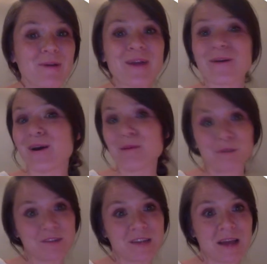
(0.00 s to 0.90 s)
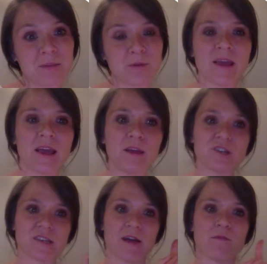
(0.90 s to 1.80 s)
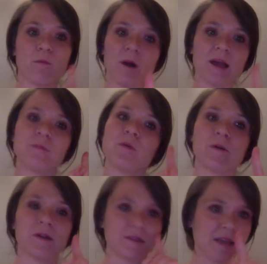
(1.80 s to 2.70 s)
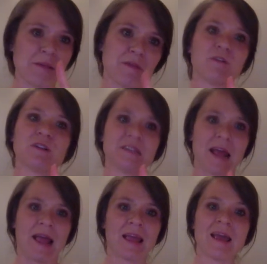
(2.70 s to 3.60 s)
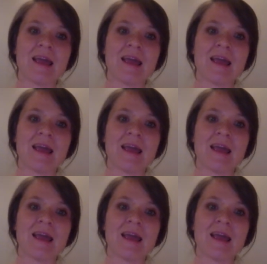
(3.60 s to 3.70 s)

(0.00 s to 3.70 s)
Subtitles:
We are almost done. Pre-K, you just have one more assignment for today.